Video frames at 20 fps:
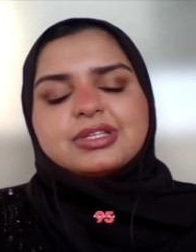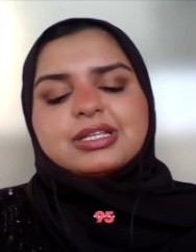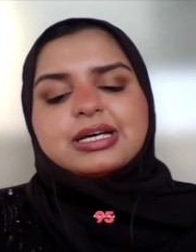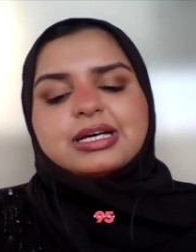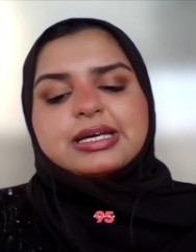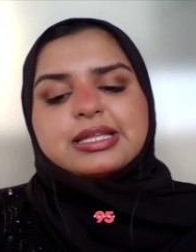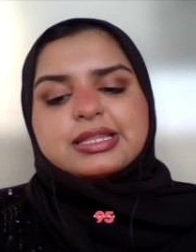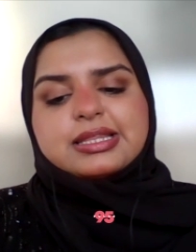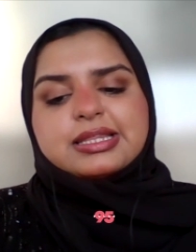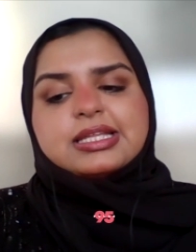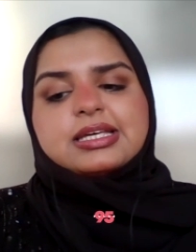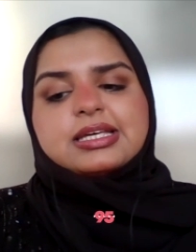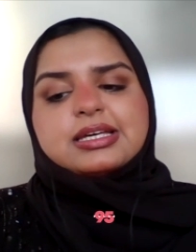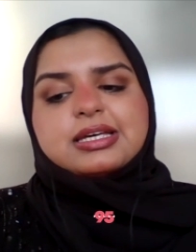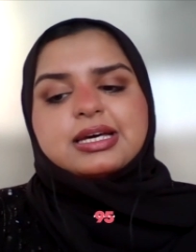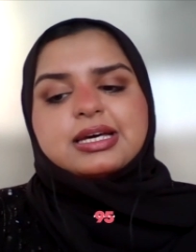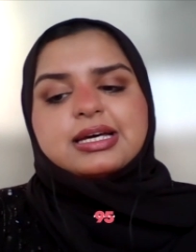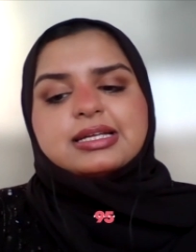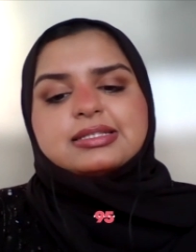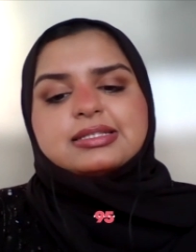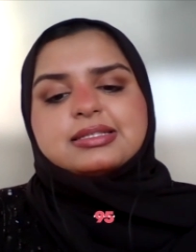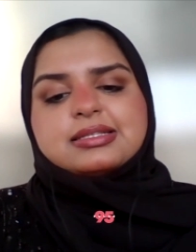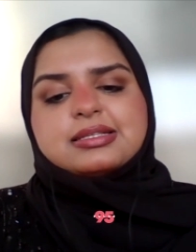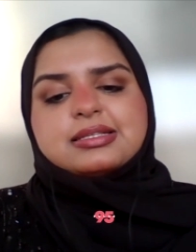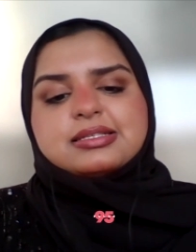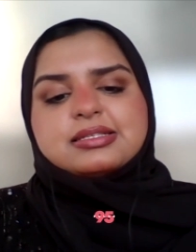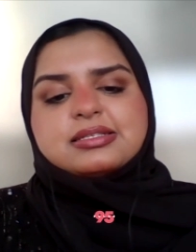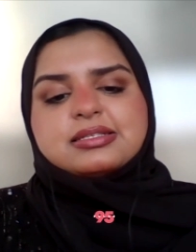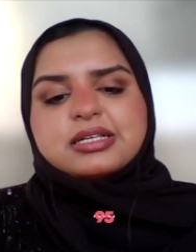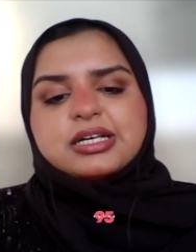I think at
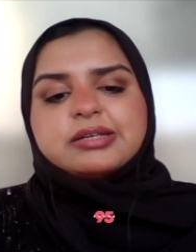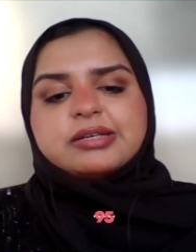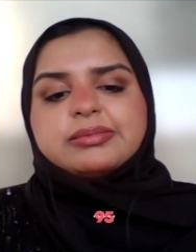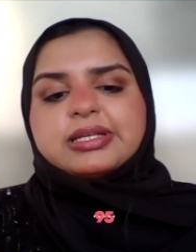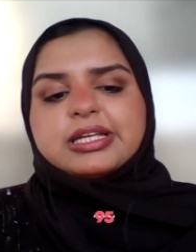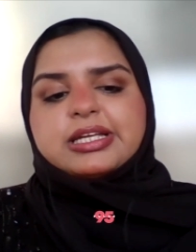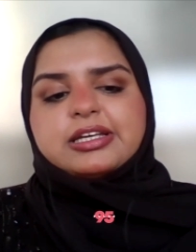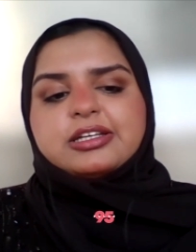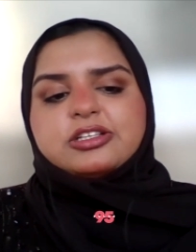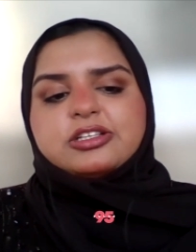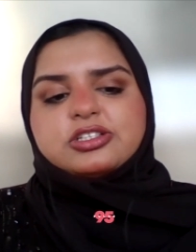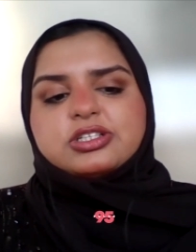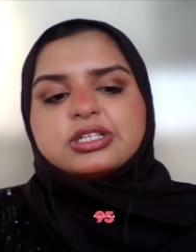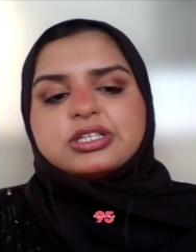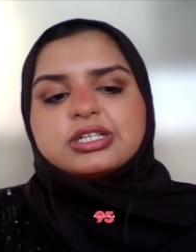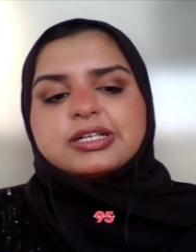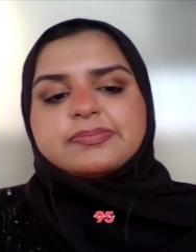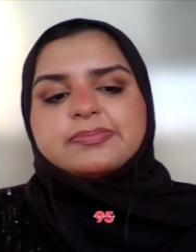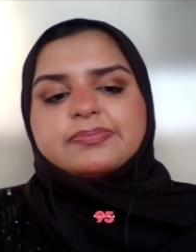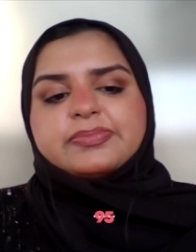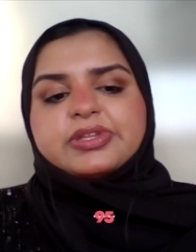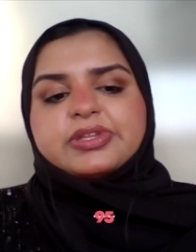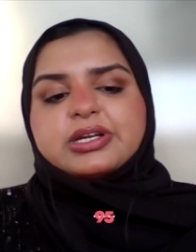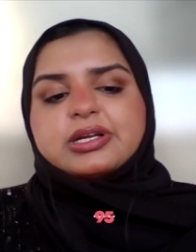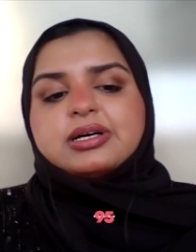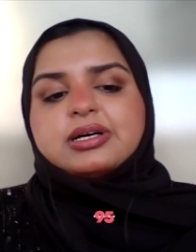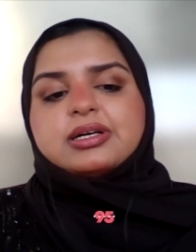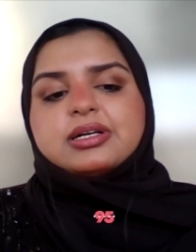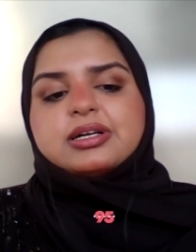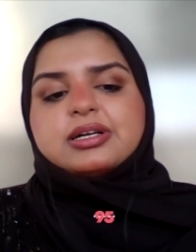this time and age, uh, there
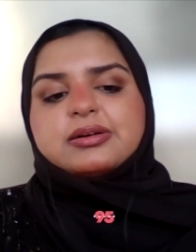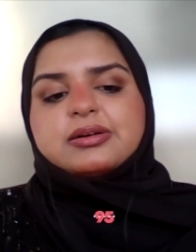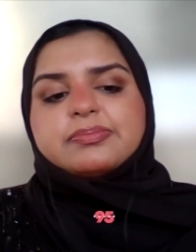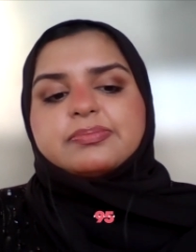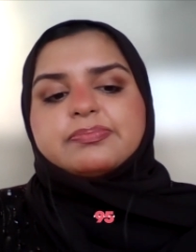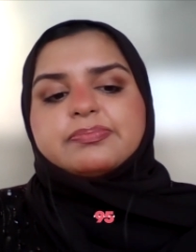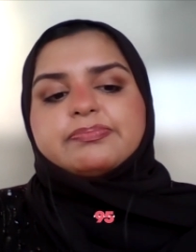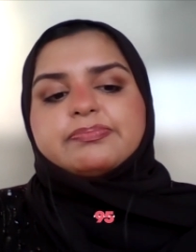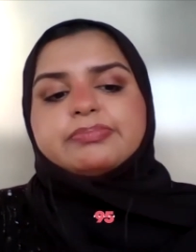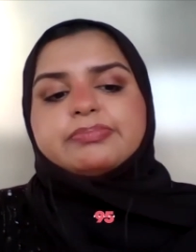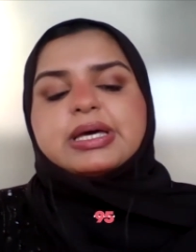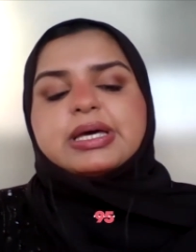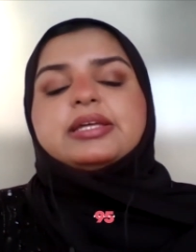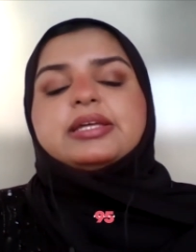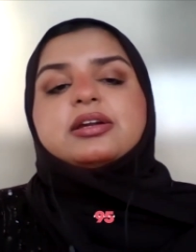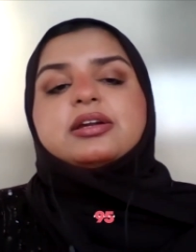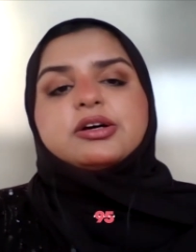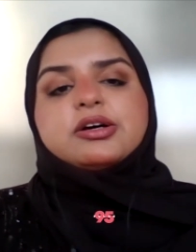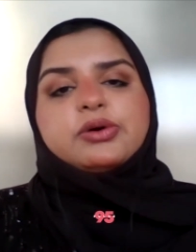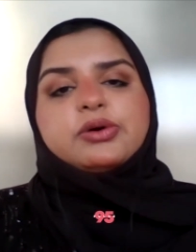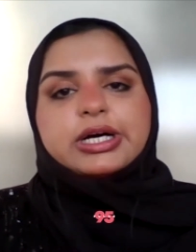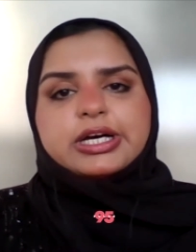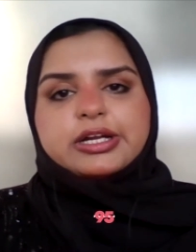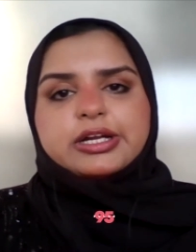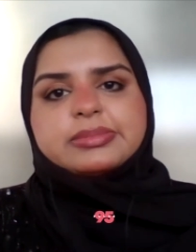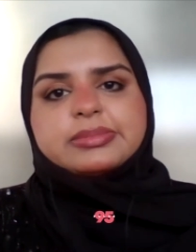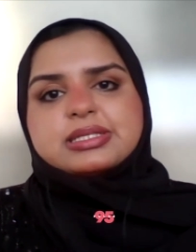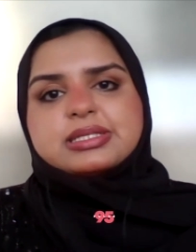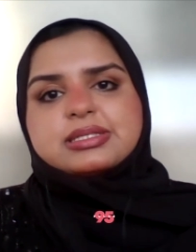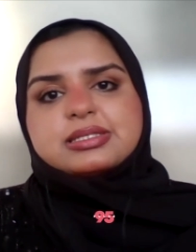are many
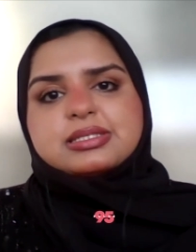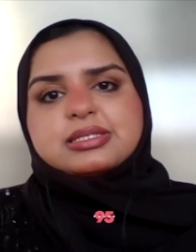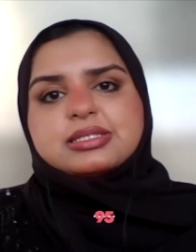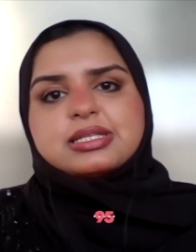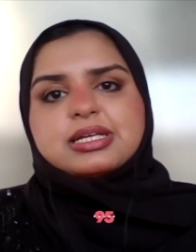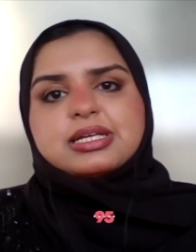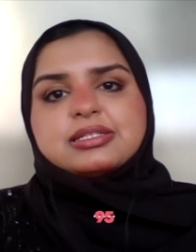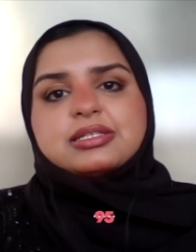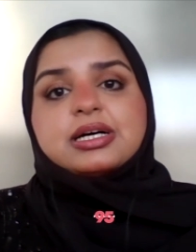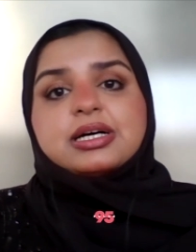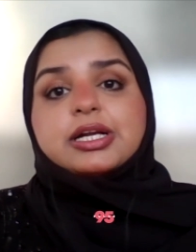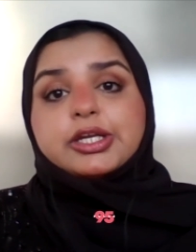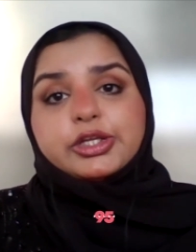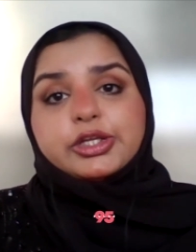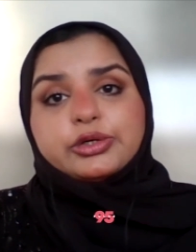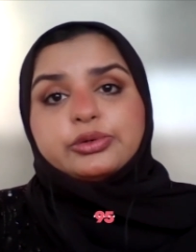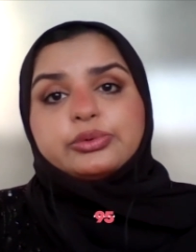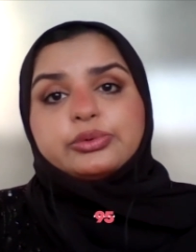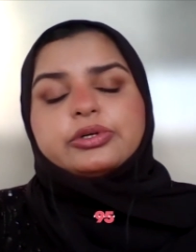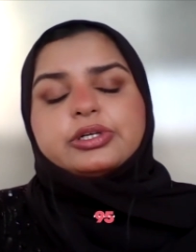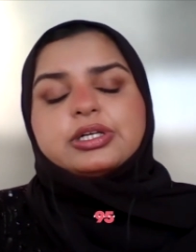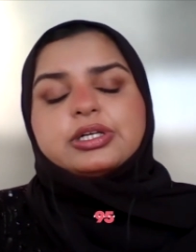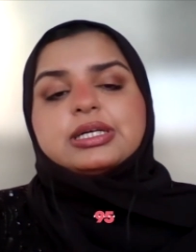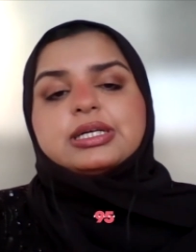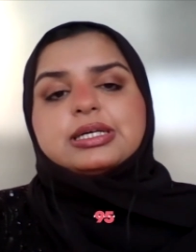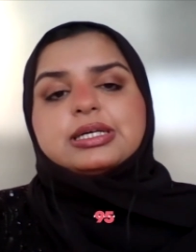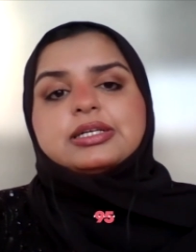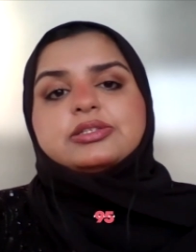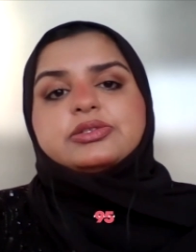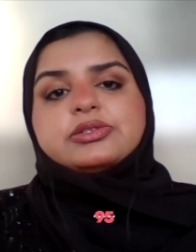requirements that are new
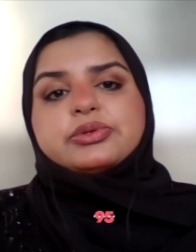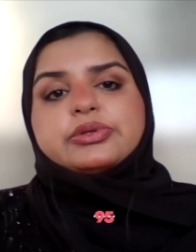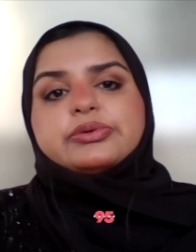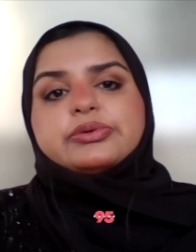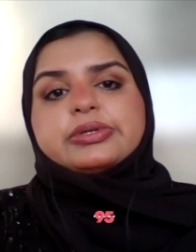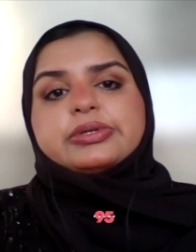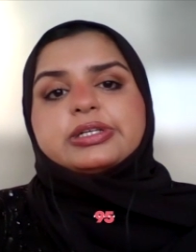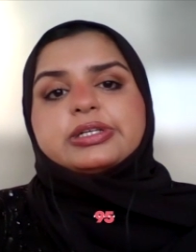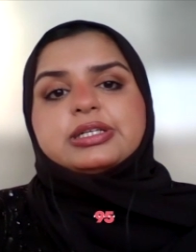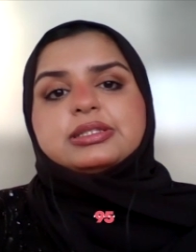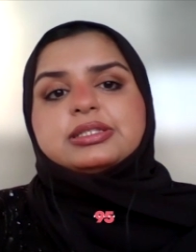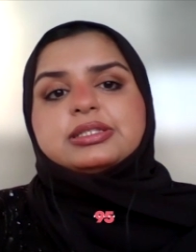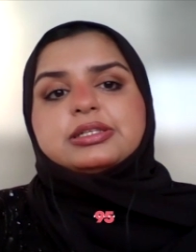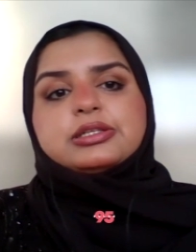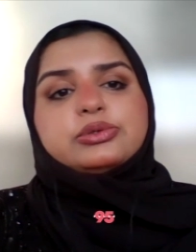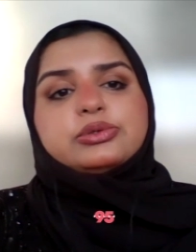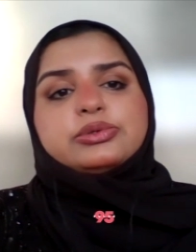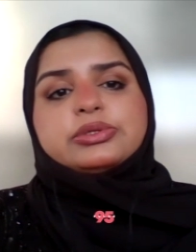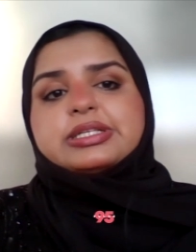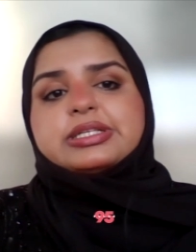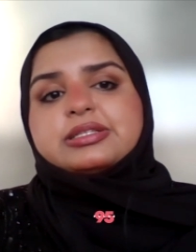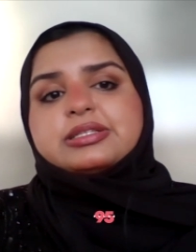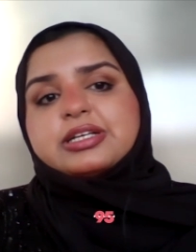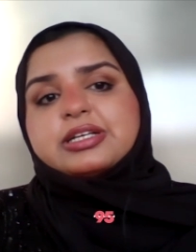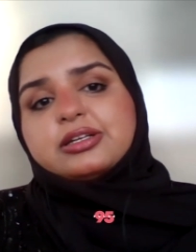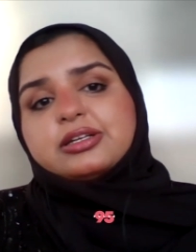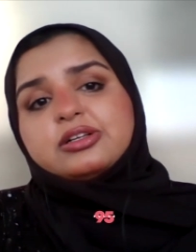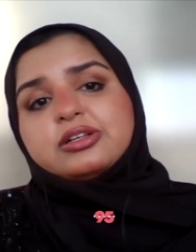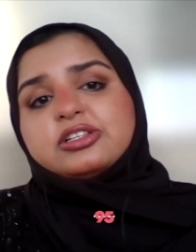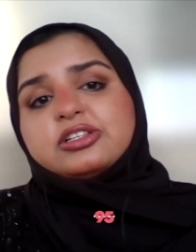uh, to the world, including
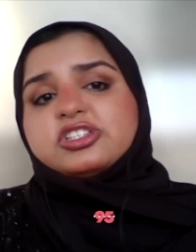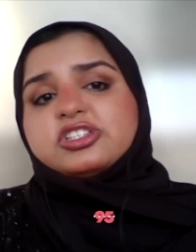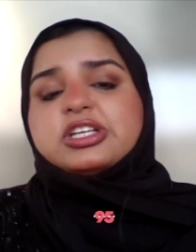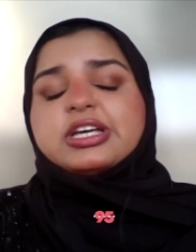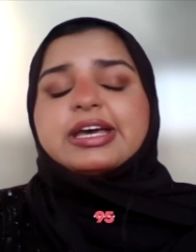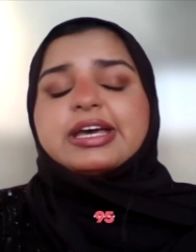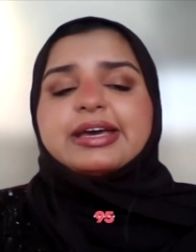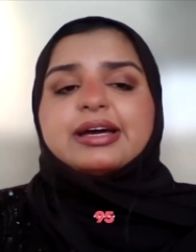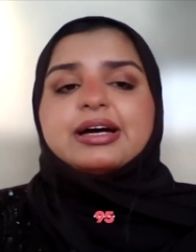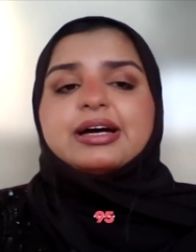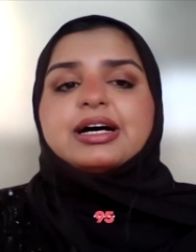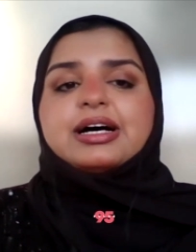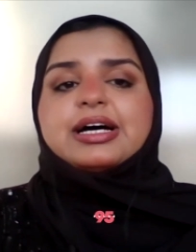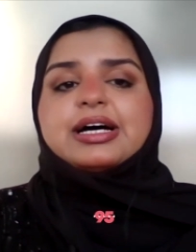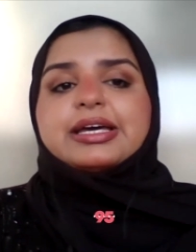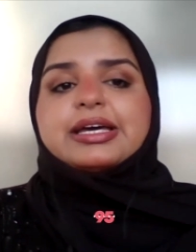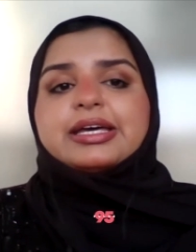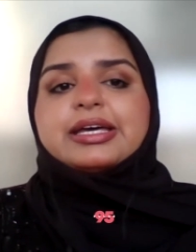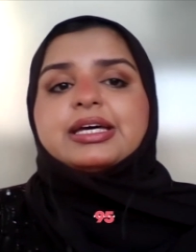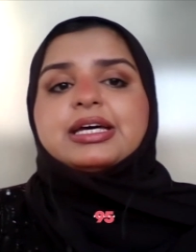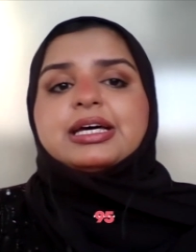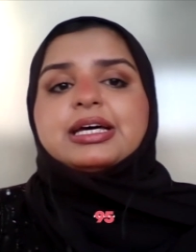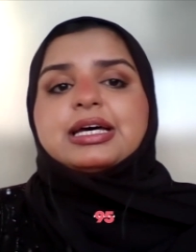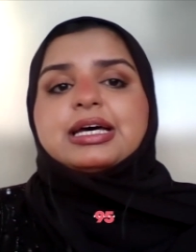technology, AI,